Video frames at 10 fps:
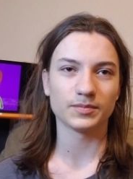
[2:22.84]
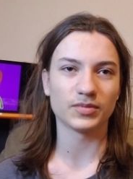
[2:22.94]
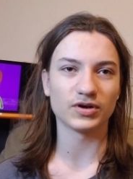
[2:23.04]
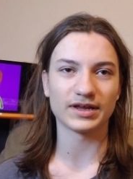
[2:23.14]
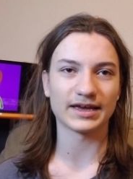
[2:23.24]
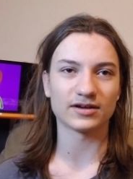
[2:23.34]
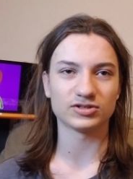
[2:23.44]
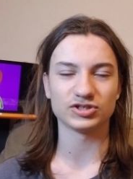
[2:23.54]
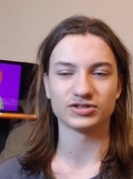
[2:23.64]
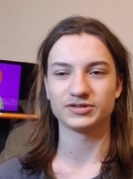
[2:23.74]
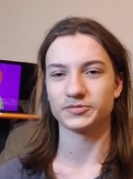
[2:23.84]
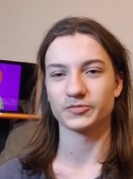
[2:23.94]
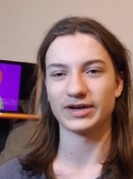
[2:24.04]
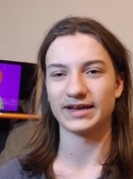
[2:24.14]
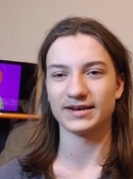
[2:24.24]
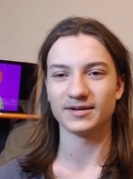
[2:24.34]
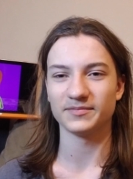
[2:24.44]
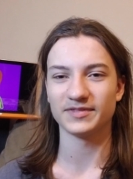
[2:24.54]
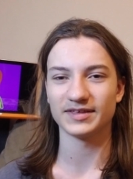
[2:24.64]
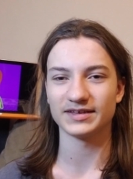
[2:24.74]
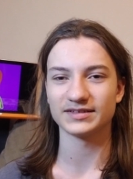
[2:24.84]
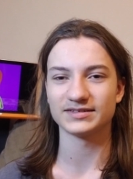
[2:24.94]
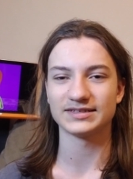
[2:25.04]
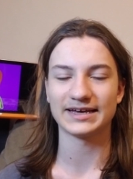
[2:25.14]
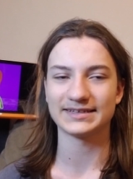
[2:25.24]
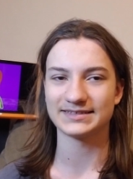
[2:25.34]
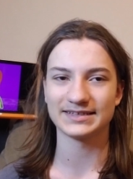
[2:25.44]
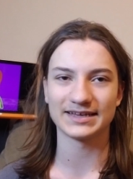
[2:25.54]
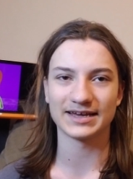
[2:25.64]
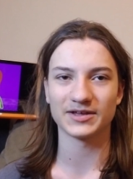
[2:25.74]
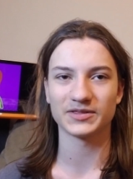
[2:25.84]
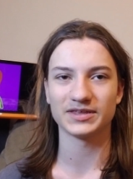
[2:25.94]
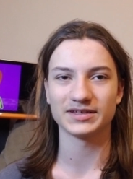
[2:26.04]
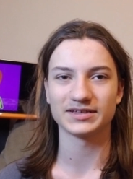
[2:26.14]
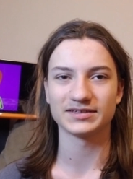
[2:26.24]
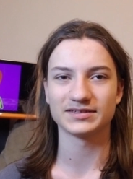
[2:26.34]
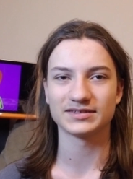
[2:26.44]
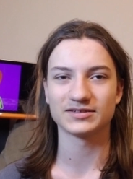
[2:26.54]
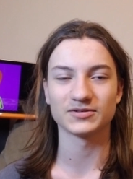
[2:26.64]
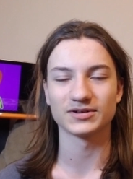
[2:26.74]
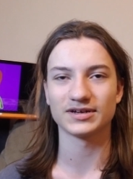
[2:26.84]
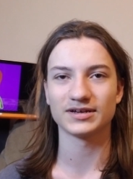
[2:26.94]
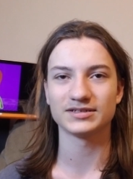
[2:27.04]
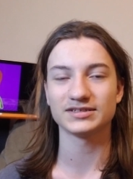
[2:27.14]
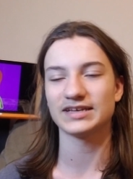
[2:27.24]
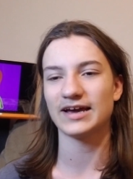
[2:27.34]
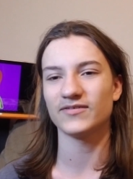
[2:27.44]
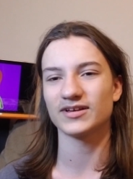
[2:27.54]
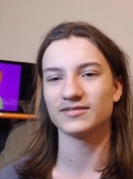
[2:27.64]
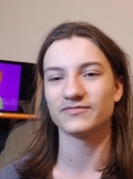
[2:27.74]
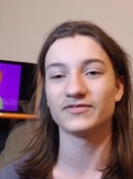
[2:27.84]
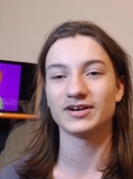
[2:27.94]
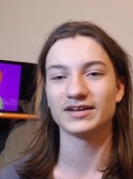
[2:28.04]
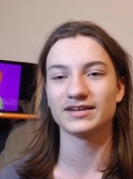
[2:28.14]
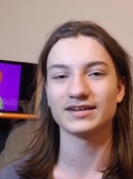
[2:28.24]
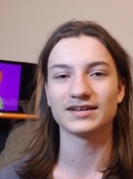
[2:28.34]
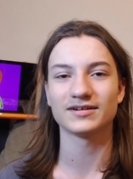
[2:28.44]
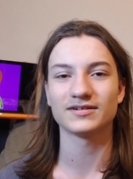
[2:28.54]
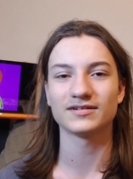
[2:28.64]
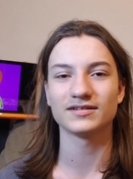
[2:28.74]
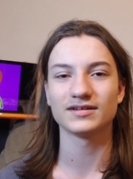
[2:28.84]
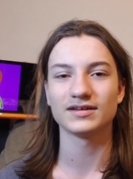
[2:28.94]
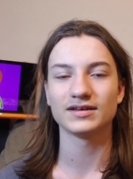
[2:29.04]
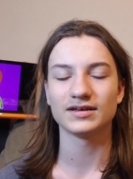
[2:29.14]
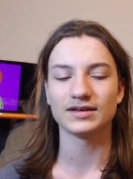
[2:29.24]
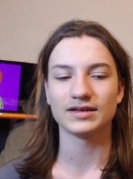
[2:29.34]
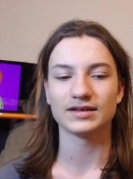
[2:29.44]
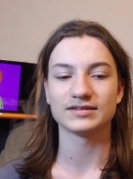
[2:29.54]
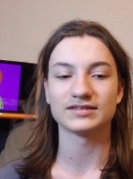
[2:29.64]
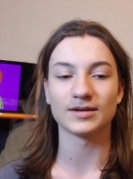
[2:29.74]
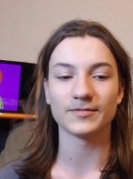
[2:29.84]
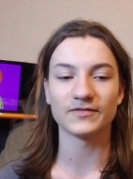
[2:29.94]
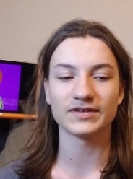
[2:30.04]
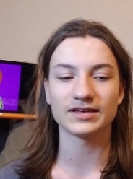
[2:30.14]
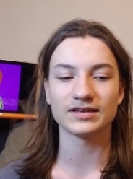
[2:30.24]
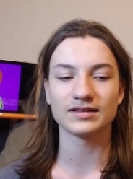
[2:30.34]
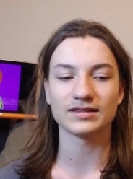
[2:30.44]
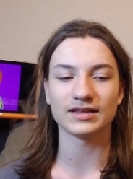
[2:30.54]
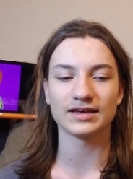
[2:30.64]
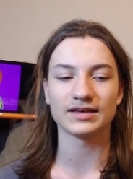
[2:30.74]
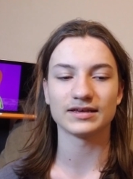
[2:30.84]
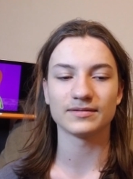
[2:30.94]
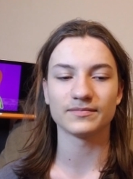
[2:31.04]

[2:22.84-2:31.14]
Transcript: putting out just random things, testing out things, sorta, just having fun and all. Some of it, like,